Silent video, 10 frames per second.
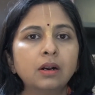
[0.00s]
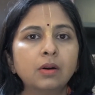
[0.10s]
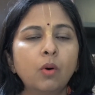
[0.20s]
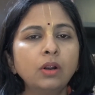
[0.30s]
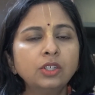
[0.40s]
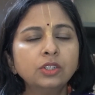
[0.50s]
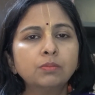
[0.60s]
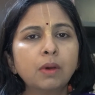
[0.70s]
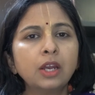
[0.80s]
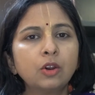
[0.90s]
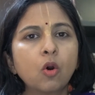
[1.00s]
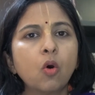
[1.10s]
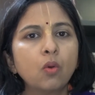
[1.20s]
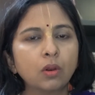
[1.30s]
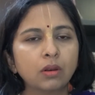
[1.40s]
What is my
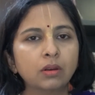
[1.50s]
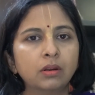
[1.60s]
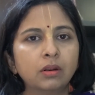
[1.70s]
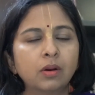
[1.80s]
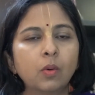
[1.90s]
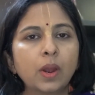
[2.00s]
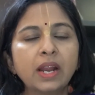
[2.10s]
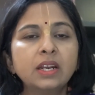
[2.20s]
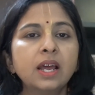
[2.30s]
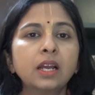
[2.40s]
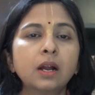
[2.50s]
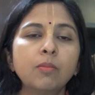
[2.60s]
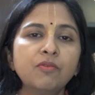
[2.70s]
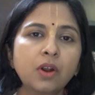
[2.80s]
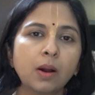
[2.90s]
goal? Where did I
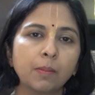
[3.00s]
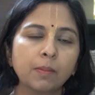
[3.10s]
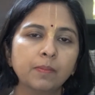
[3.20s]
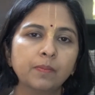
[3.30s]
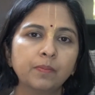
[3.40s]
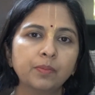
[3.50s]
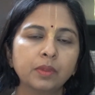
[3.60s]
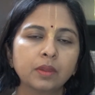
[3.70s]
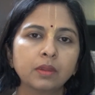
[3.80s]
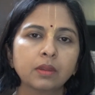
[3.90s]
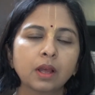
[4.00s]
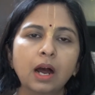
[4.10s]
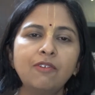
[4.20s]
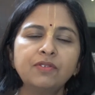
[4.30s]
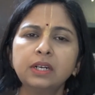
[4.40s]
come from?
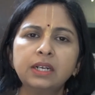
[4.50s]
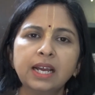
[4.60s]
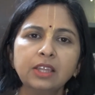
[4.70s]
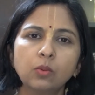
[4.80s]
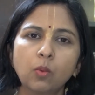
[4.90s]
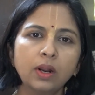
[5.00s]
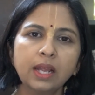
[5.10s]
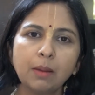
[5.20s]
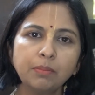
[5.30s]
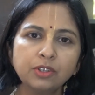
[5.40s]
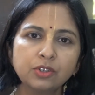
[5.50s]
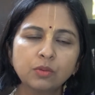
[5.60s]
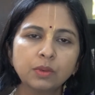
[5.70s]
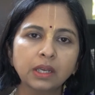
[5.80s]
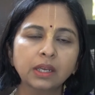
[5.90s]
After death, what happens to
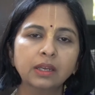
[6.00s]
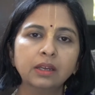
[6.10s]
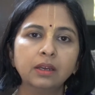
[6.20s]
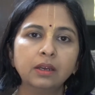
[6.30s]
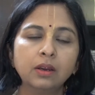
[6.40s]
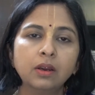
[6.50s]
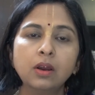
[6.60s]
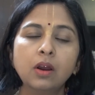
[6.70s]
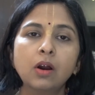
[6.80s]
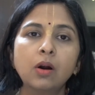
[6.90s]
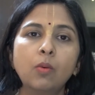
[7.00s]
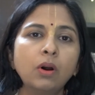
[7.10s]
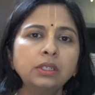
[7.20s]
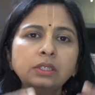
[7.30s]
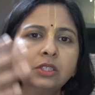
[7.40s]
me?
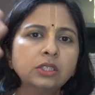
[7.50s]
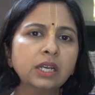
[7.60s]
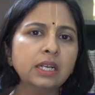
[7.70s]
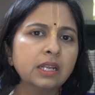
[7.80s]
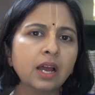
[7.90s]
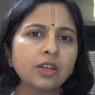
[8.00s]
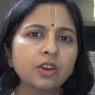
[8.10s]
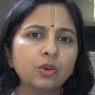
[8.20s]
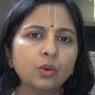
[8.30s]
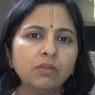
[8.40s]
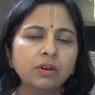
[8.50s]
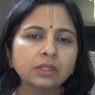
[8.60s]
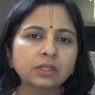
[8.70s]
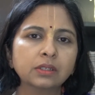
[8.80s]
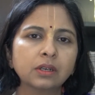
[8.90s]
What is this entire
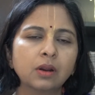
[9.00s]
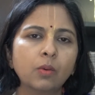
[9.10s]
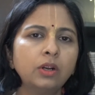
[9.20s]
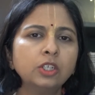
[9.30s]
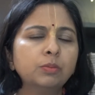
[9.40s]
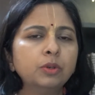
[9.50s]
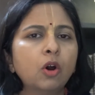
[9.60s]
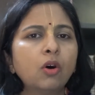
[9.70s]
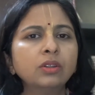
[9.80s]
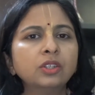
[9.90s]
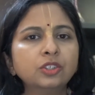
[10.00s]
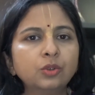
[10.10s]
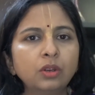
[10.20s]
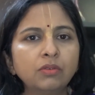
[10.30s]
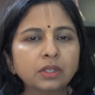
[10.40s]
universe? What is beyond this
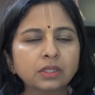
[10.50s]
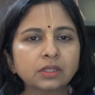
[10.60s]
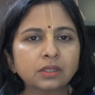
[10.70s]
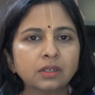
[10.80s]
universe?